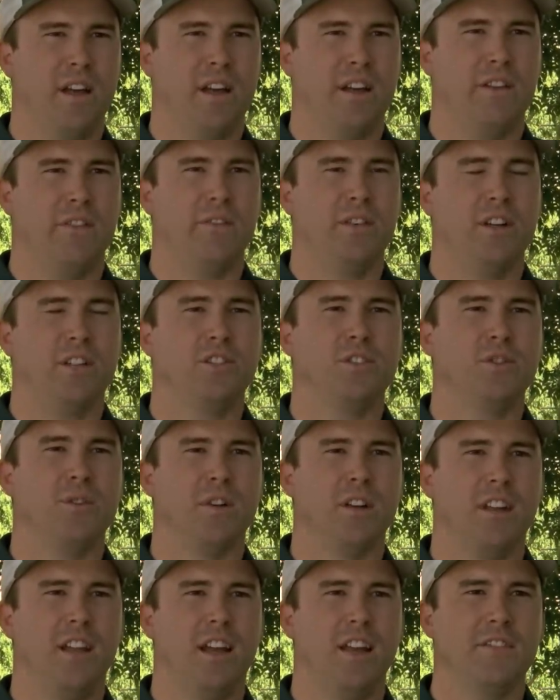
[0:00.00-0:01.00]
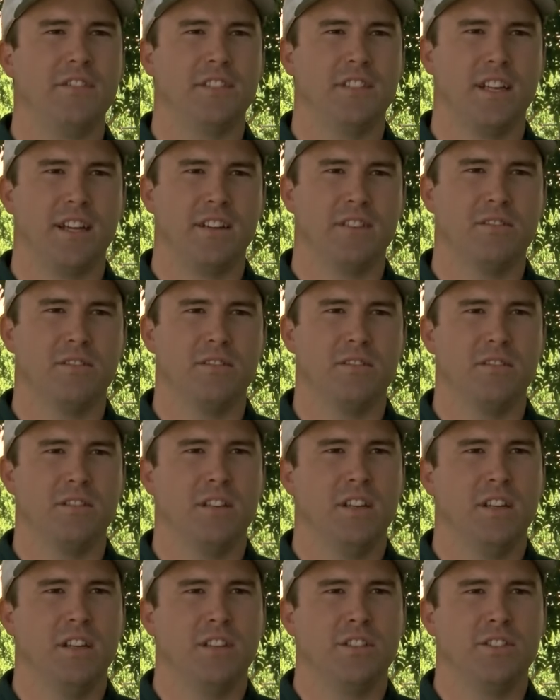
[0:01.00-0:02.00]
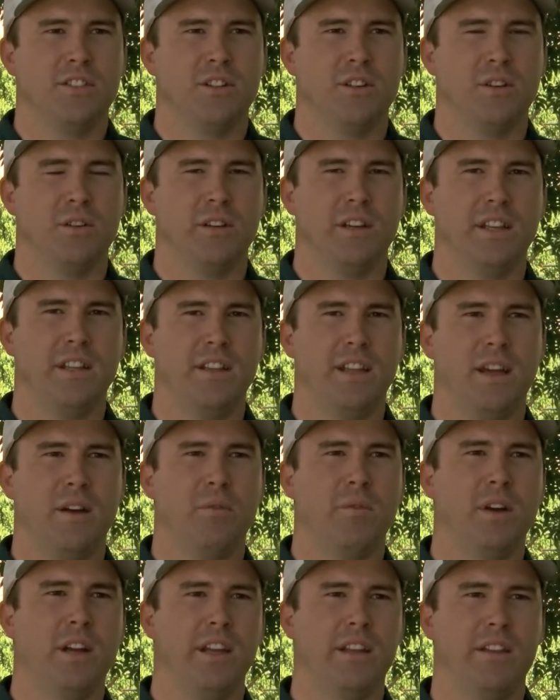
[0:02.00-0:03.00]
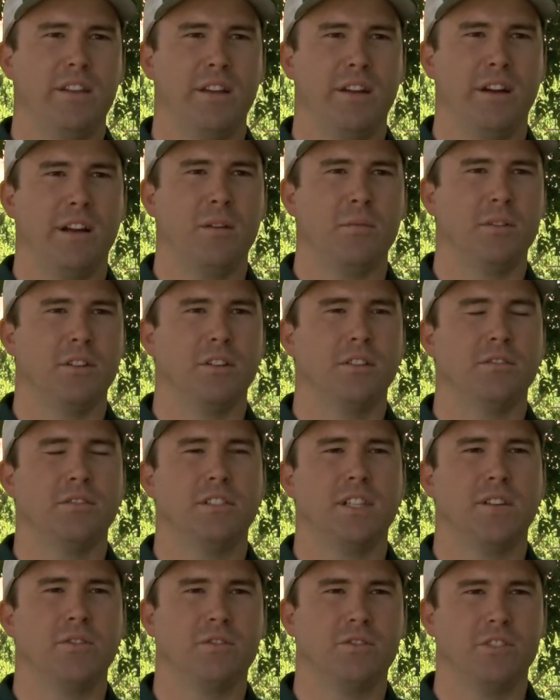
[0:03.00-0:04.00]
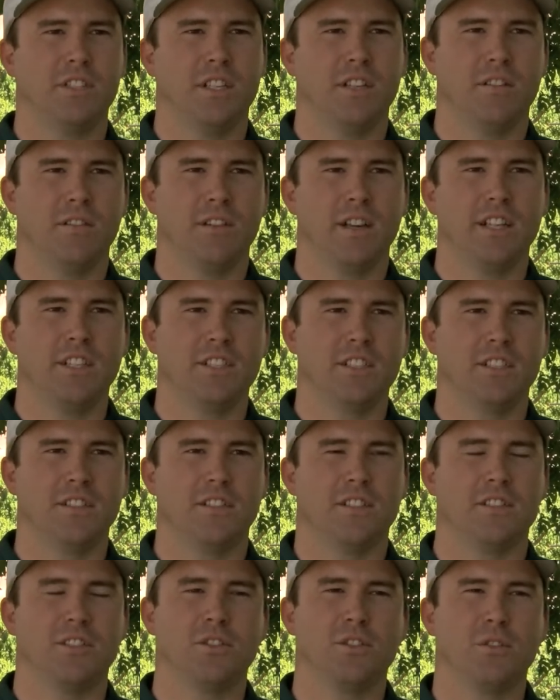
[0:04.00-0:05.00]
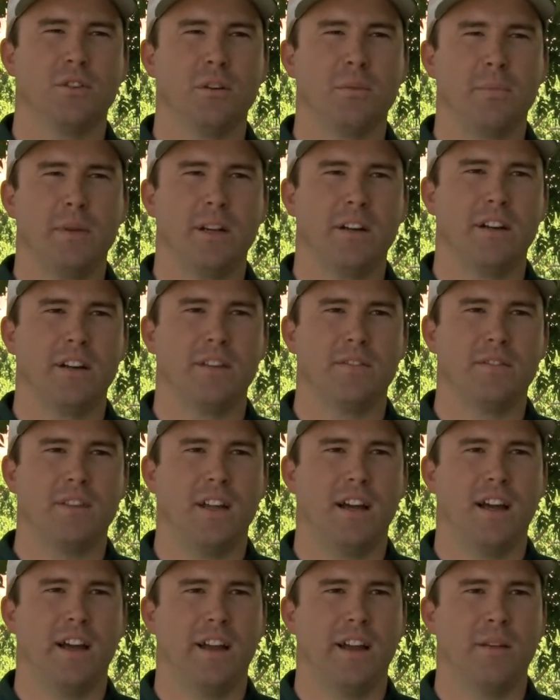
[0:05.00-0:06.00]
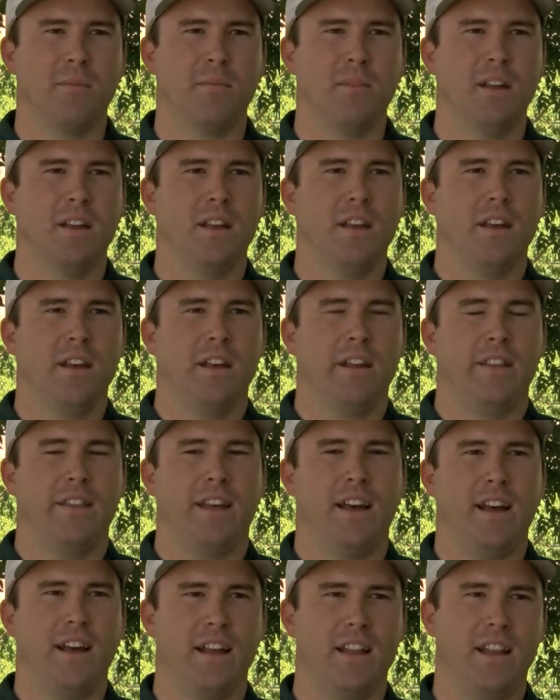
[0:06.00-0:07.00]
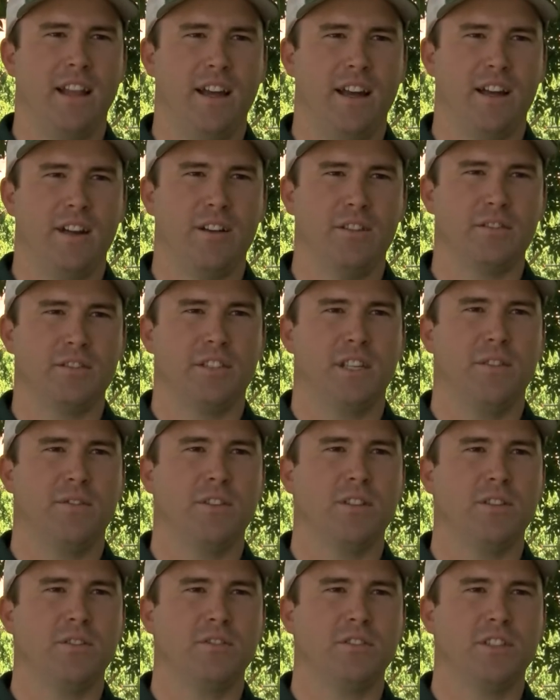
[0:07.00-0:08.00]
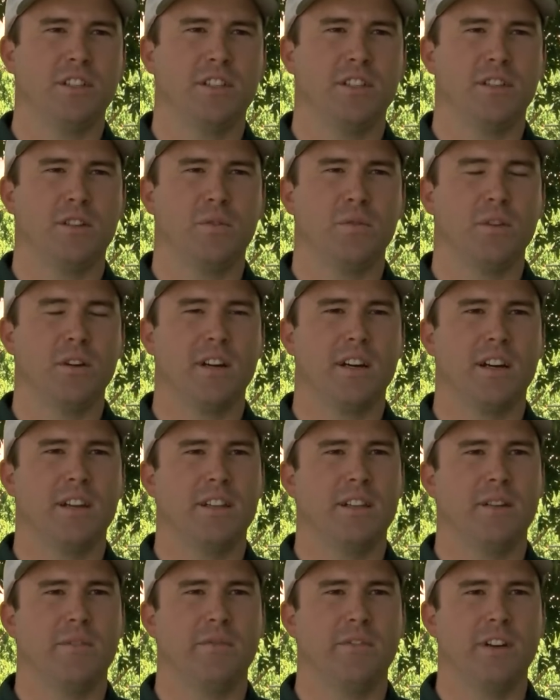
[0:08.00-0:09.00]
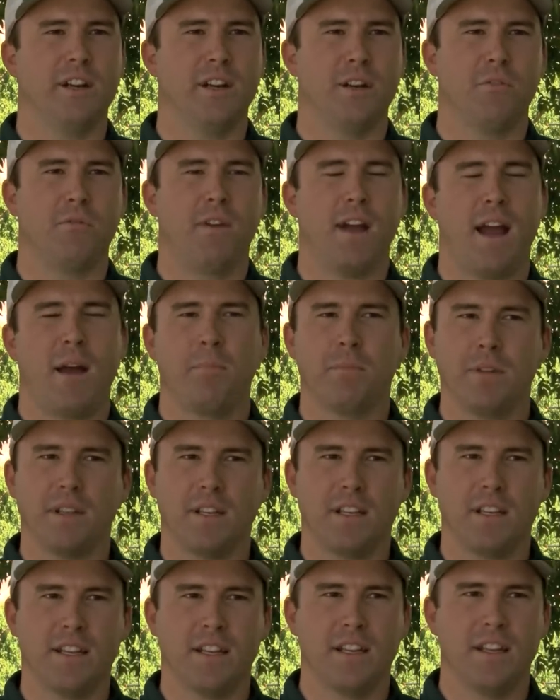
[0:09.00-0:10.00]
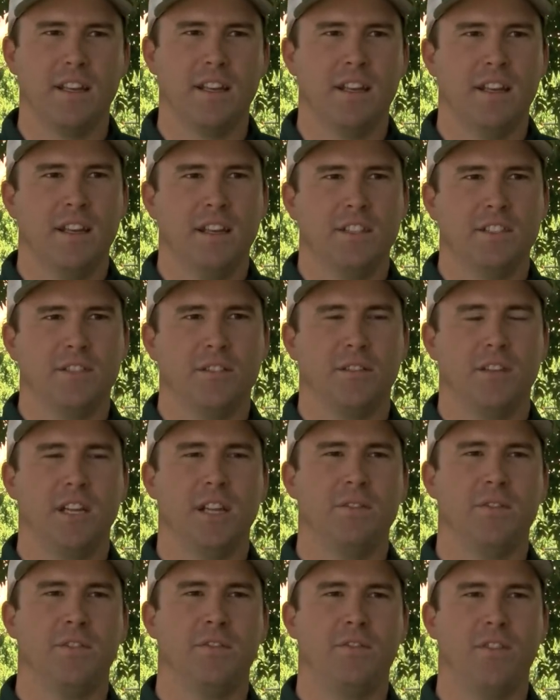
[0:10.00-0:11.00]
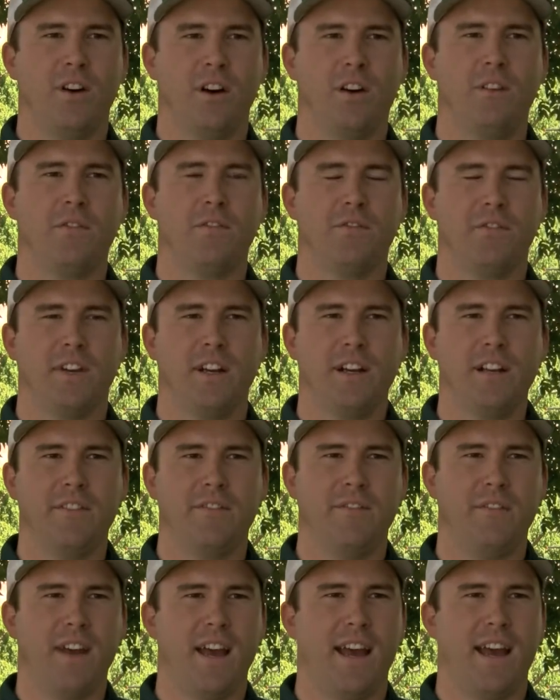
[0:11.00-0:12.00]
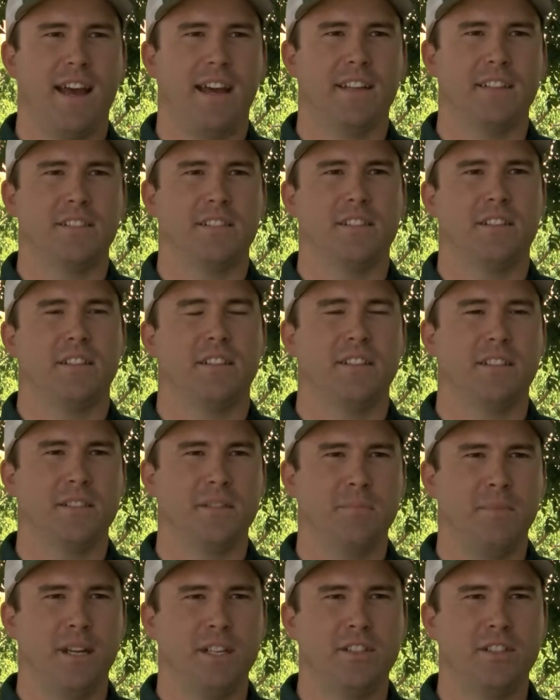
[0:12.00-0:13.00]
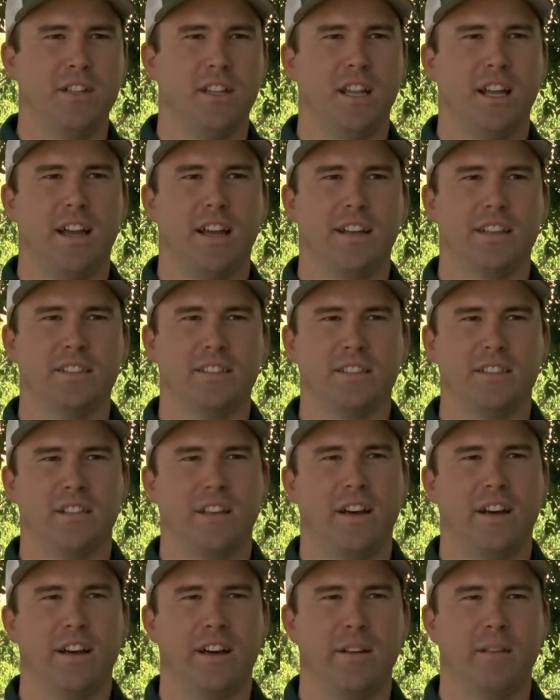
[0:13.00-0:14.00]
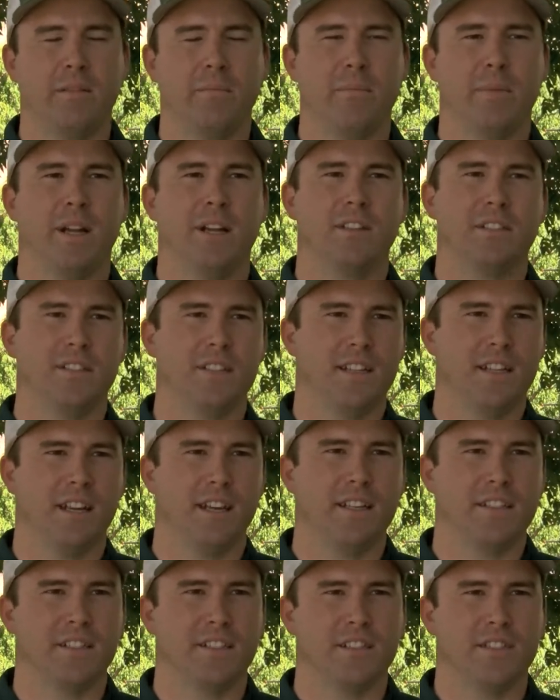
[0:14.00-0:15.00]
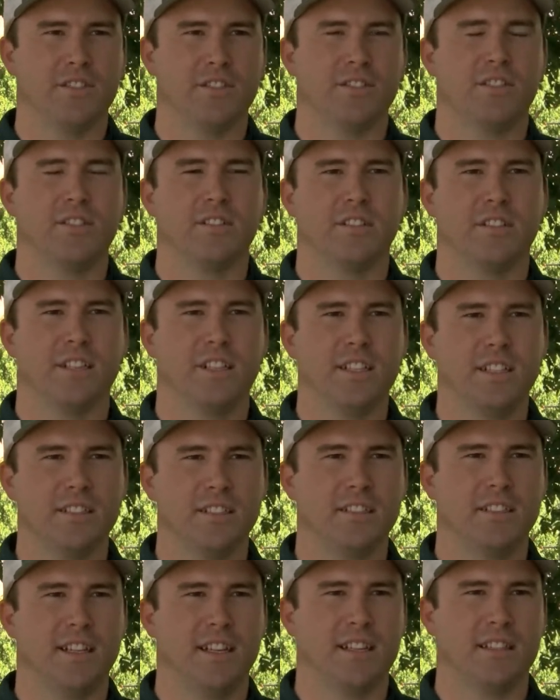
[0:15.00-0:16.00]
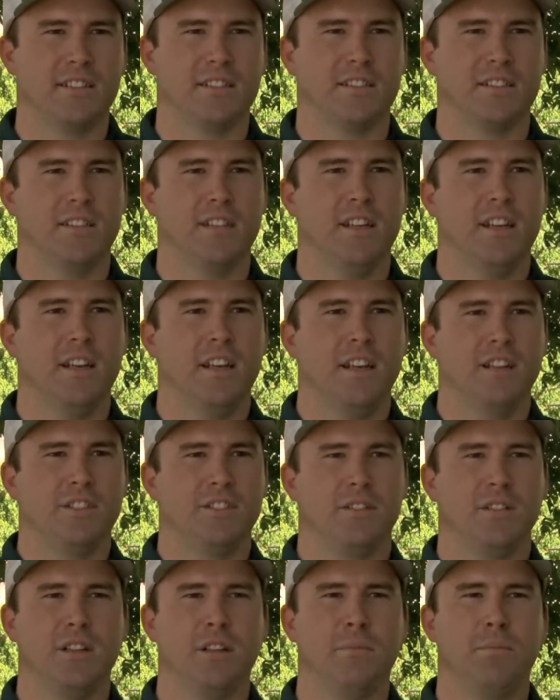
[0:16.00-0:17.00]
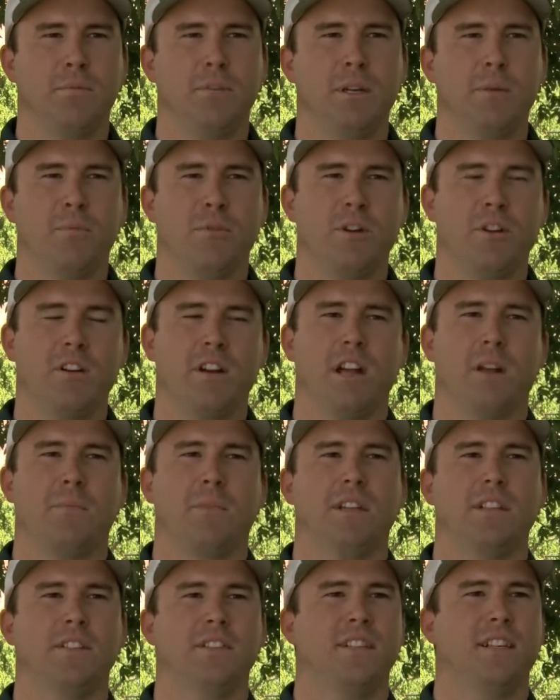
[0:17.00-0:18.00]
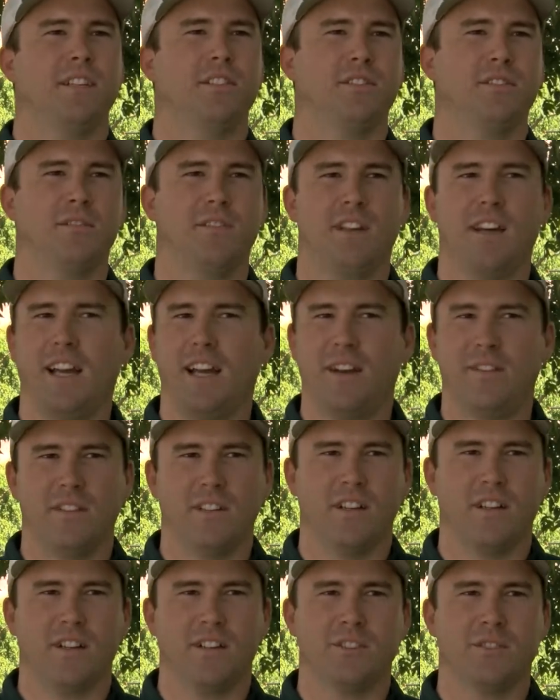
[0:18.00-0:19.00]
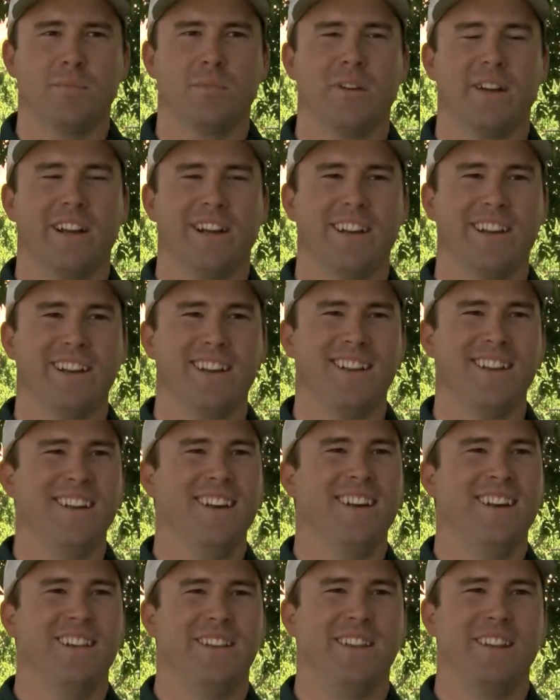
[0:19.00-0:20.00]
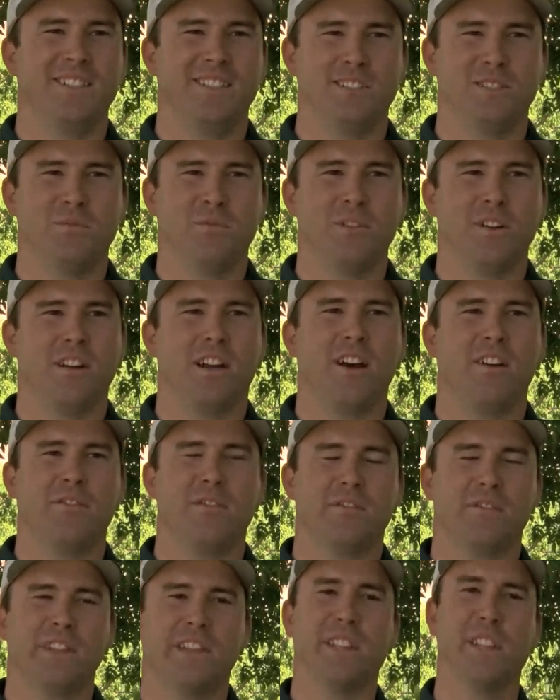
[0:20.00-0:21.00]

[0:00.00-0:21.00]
a very short life cycle. So in that way, they're able to do several generations in a short period of time. That allows evolution to work on them very rapidly. So they've evolved very fast to specialize on parasitizing certain insects. So they're pre-programmed. Insects do not have a large brain. They just work off of